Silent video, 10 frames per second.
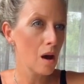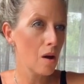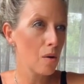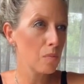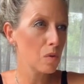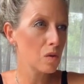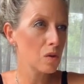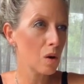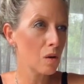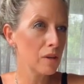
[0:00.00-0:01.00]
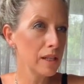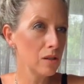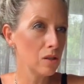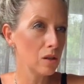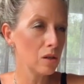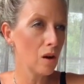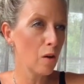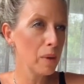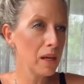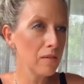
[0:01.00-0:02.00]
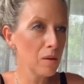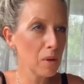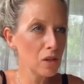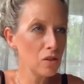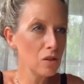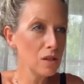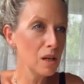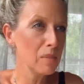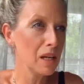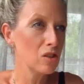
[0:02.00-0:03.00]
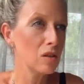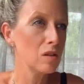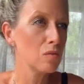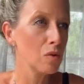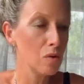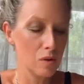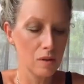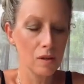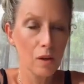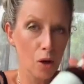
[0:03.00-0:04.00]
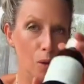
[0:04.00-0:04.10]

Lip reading: So I'll read it to you. I've been giving my 2 Dalmatians Ruth's